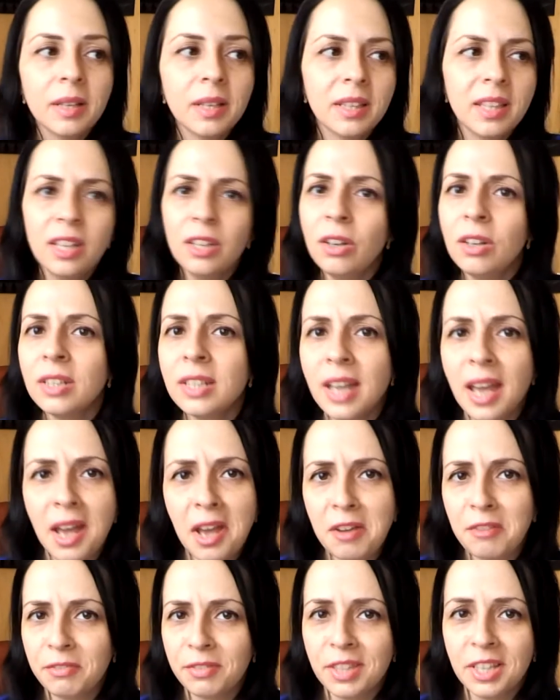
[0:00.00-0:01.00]
they don't
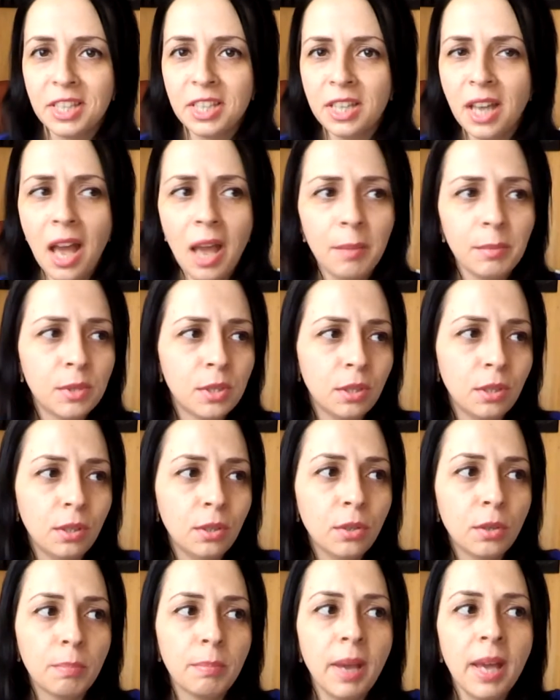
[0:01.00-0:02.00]
have the time to
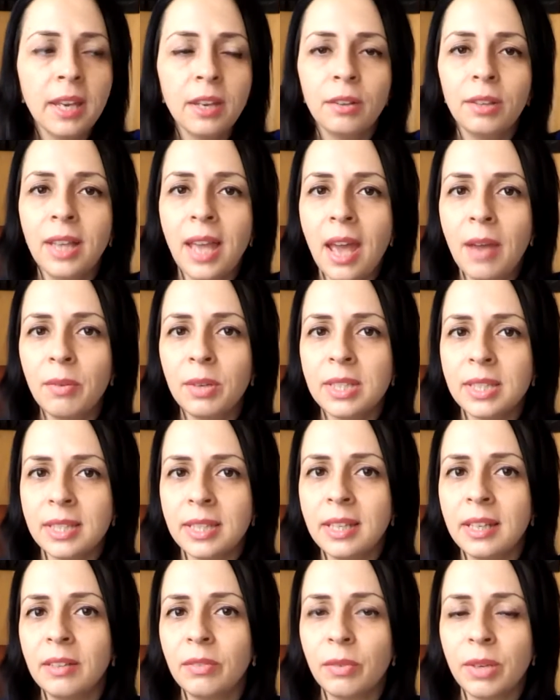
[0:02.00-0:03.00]
look manually every
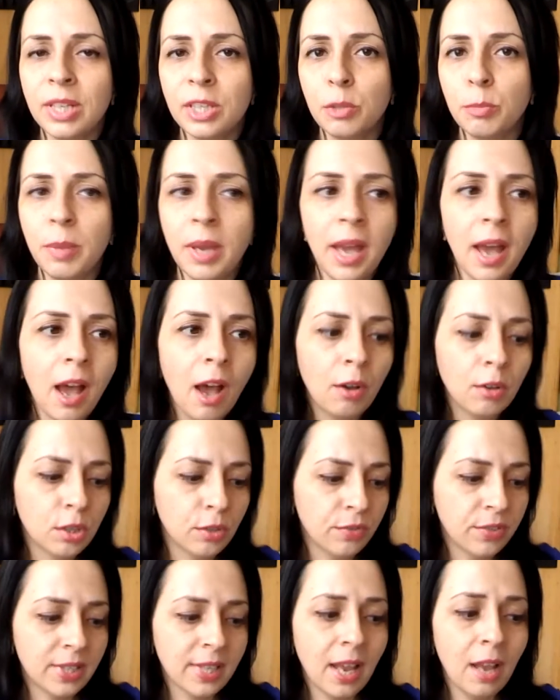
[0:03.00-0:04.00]
single resume out
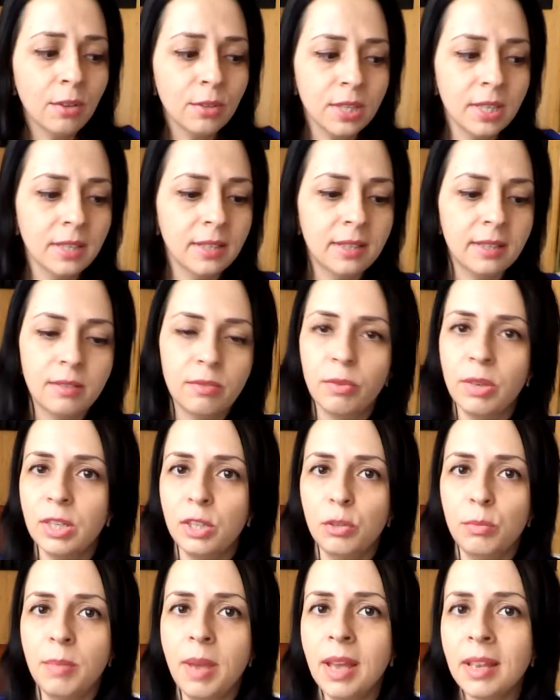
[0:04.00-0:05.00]
of thousands
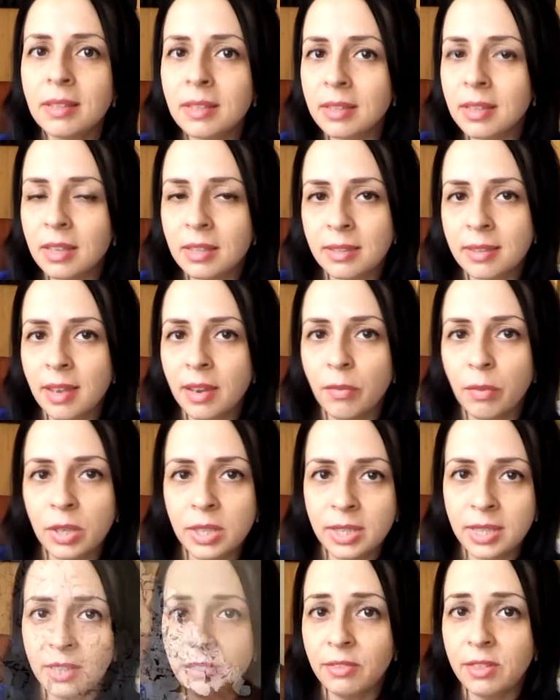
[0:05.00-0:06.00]
resumes that they
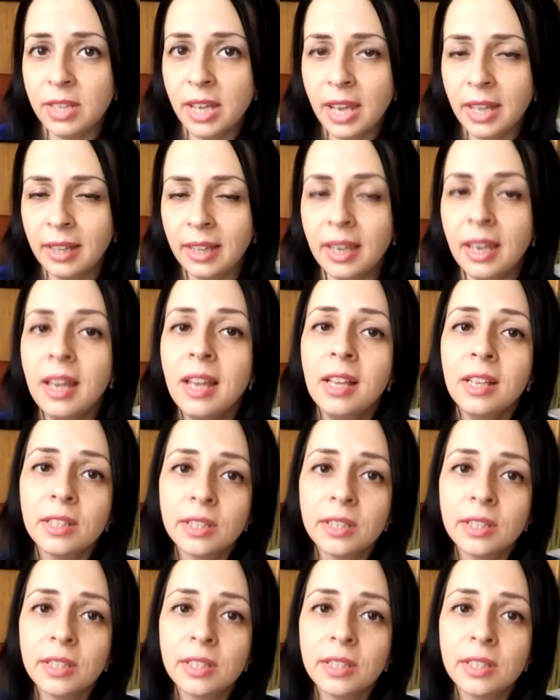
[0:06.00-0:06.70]
receive daily.